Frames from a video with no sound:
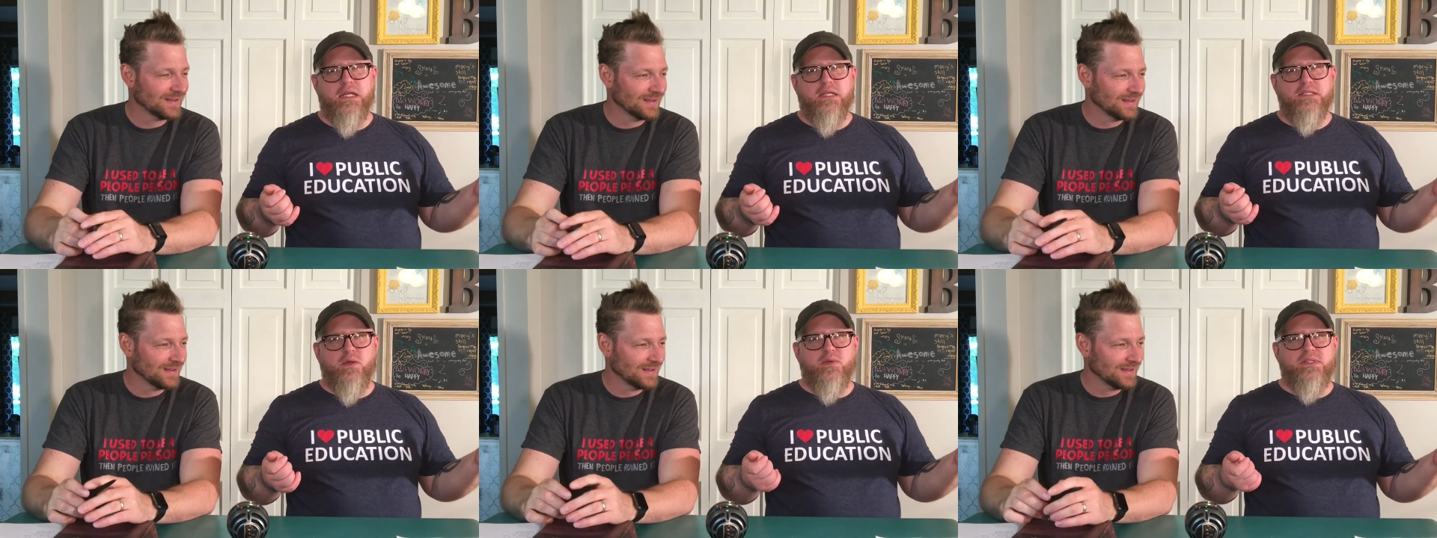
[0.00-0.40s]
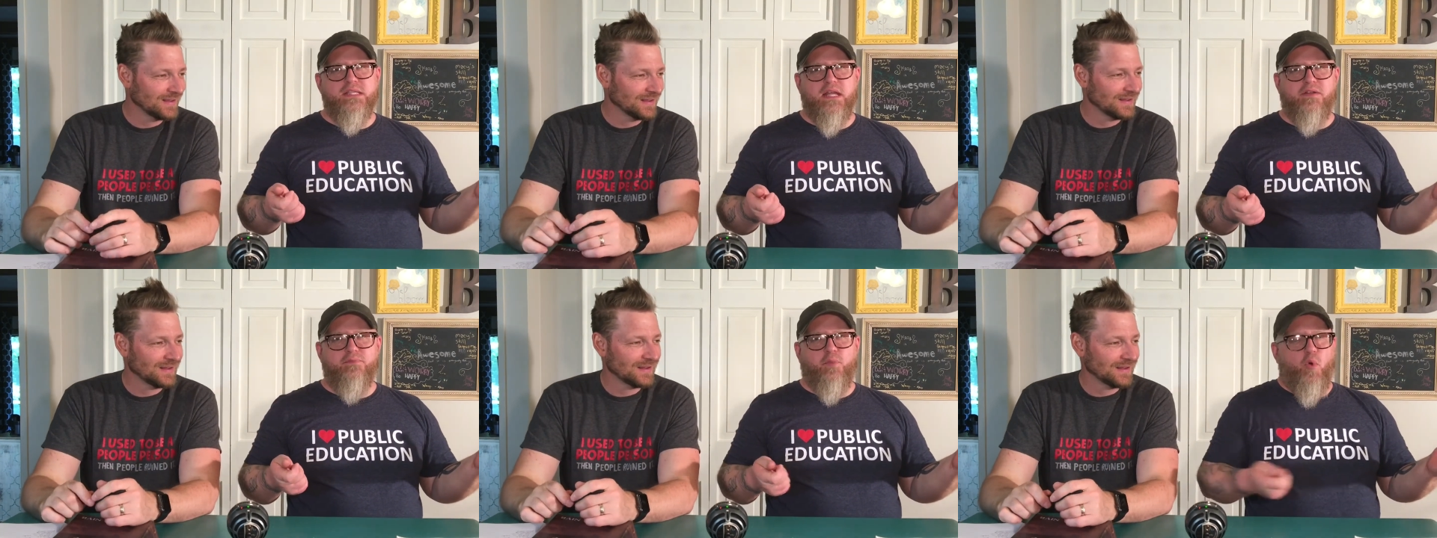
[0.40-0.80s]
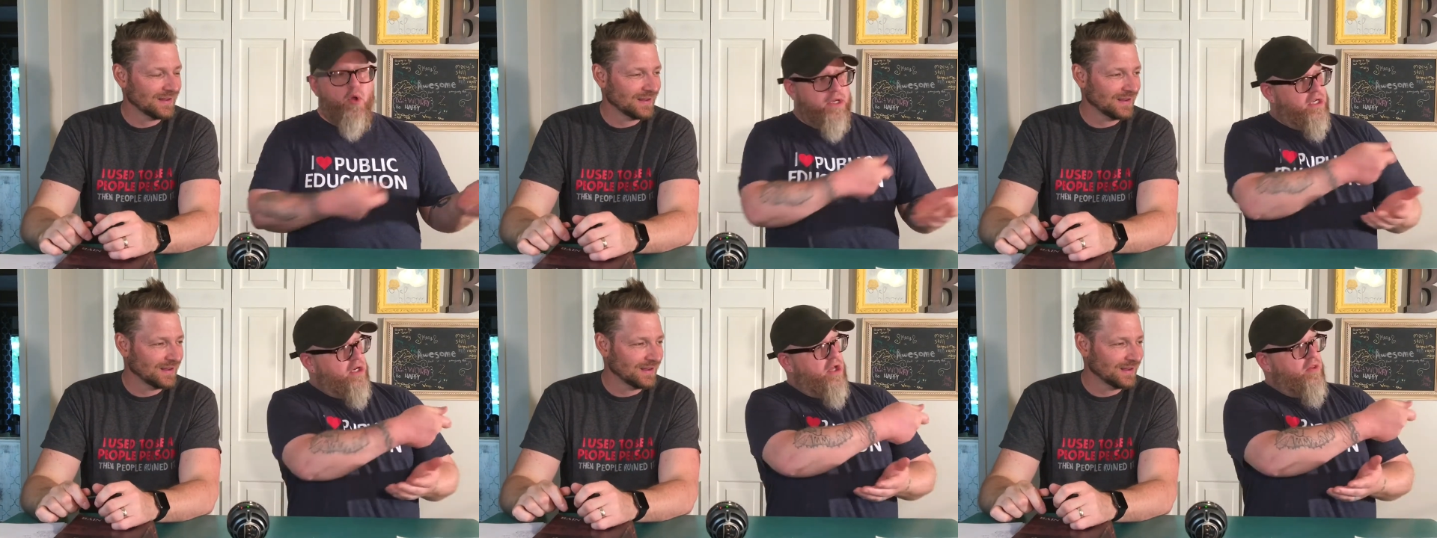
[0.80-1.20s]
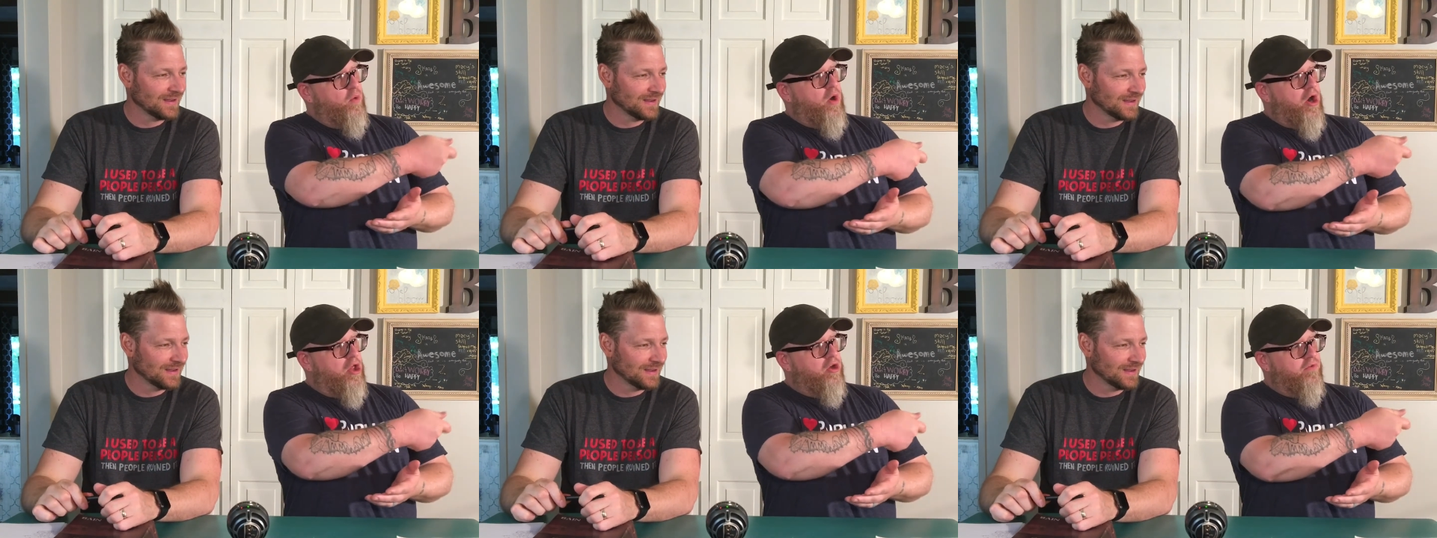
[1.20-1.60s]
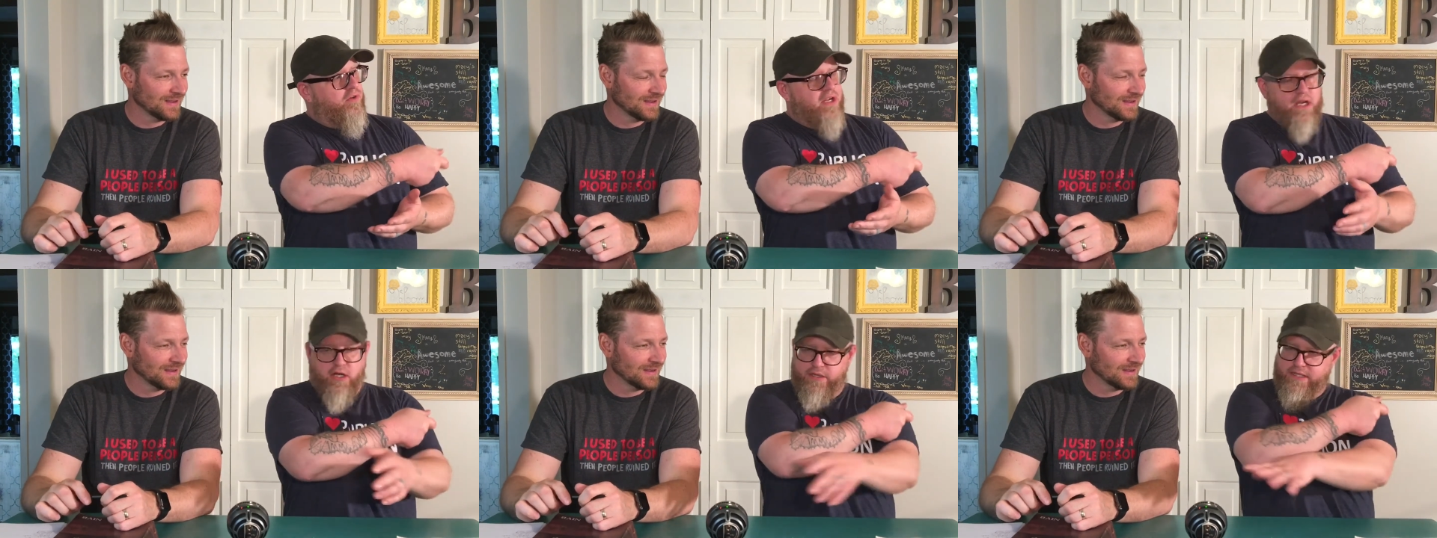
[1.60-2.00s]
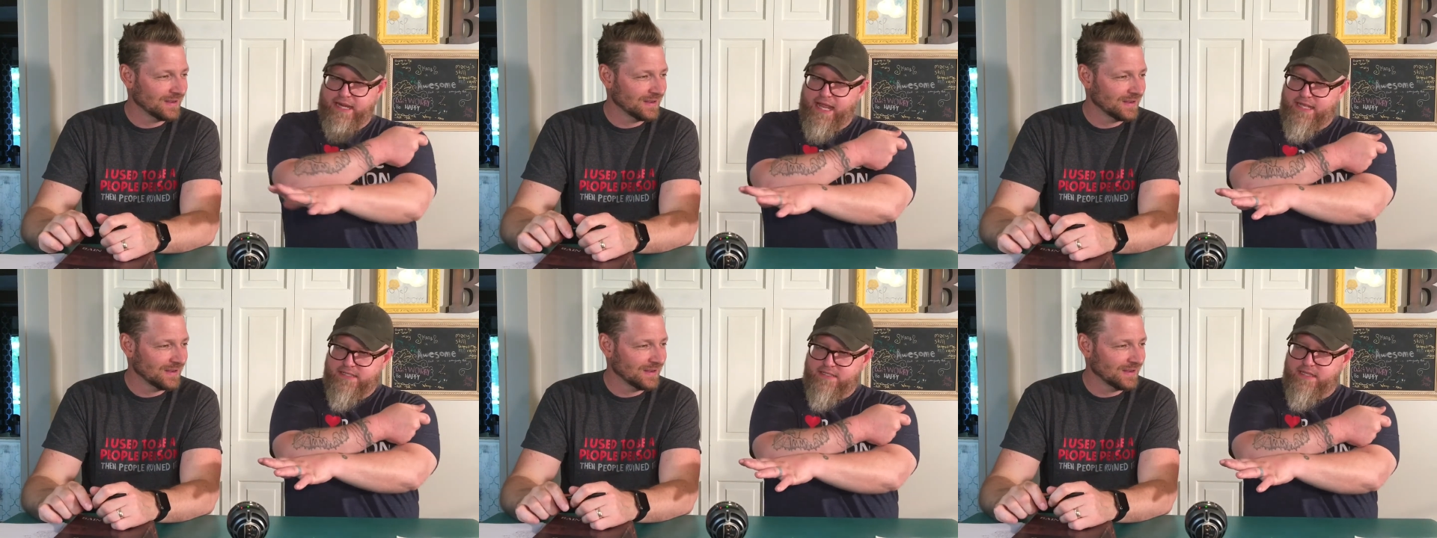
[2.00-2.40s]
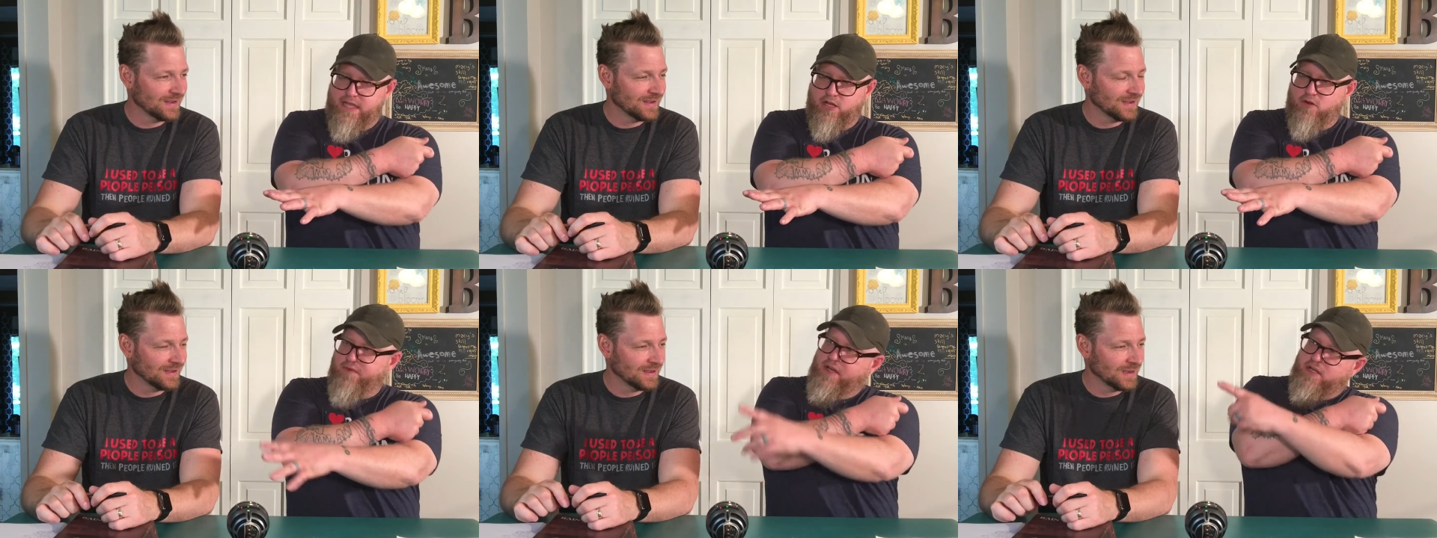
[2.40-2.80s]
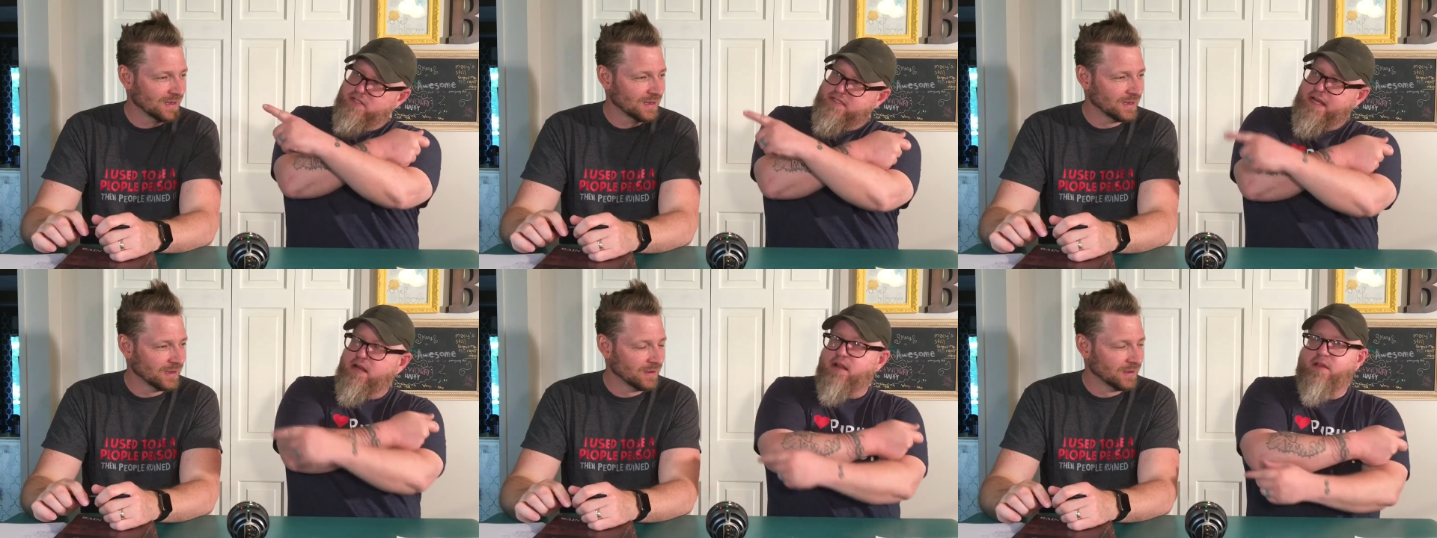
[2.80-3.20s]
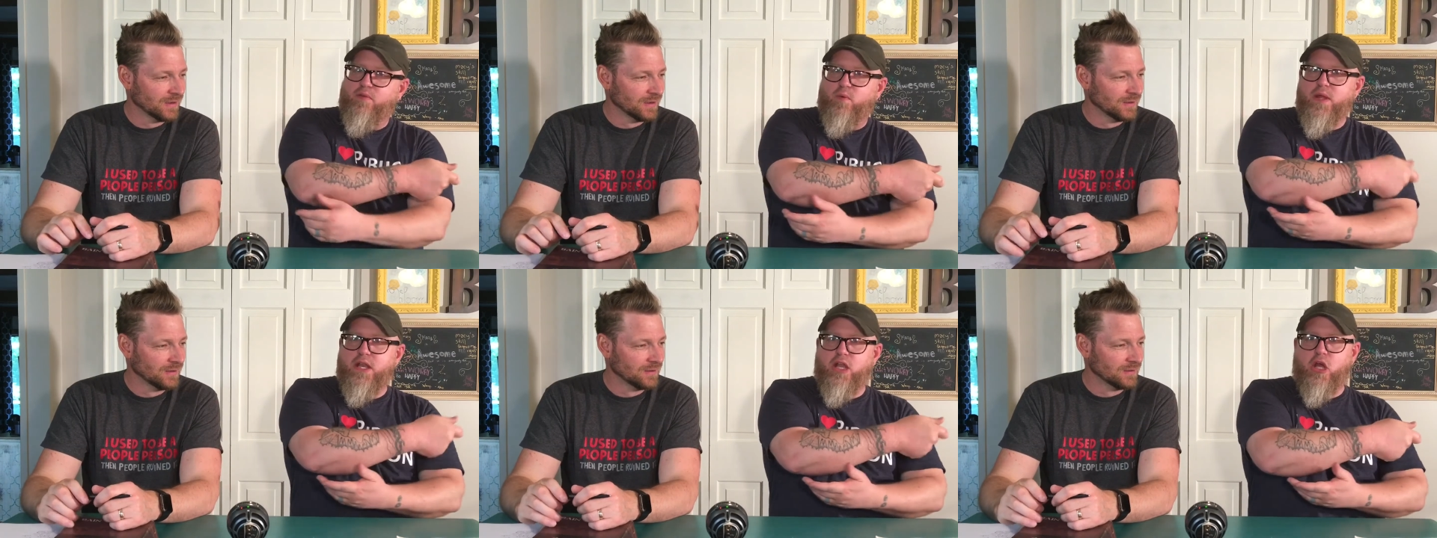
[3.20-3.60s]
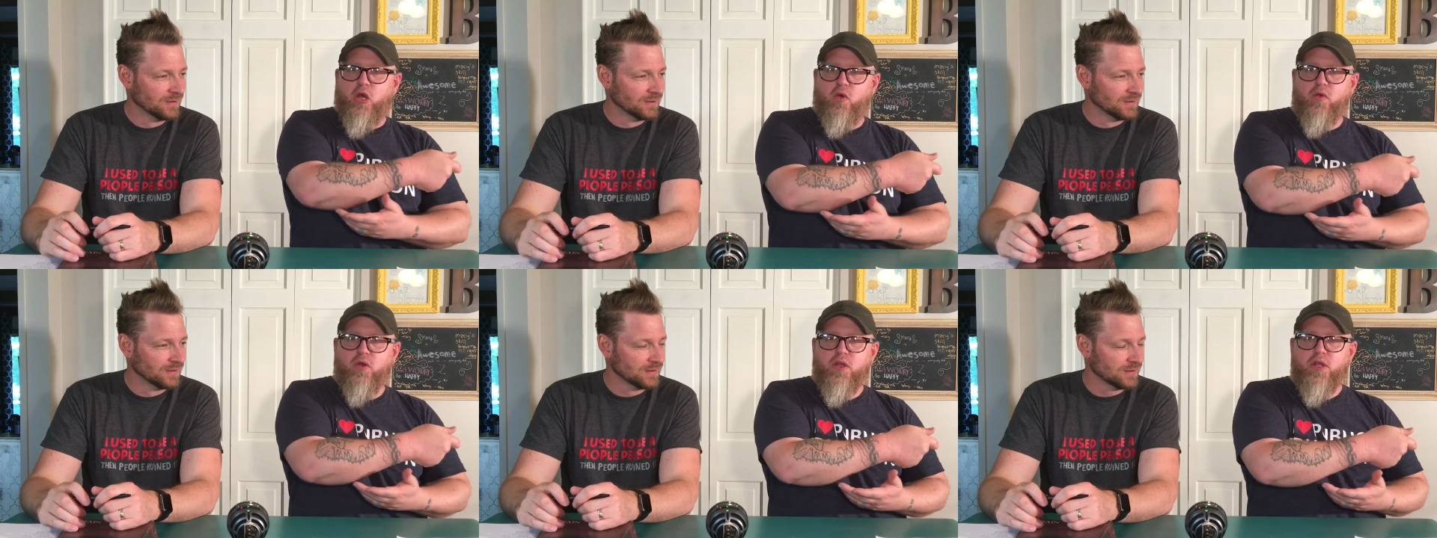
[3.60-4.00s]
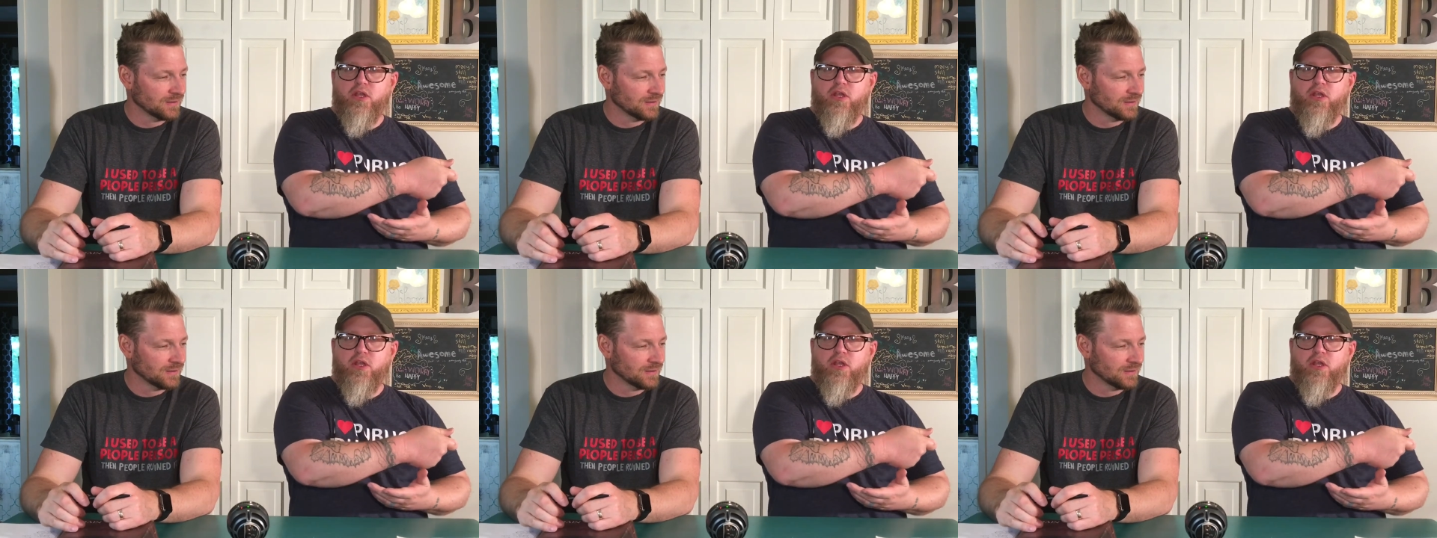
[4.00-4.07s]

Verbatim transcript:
Speaker 1: so instead of pointing it on the wall over here and the cat's laying over here staring out the window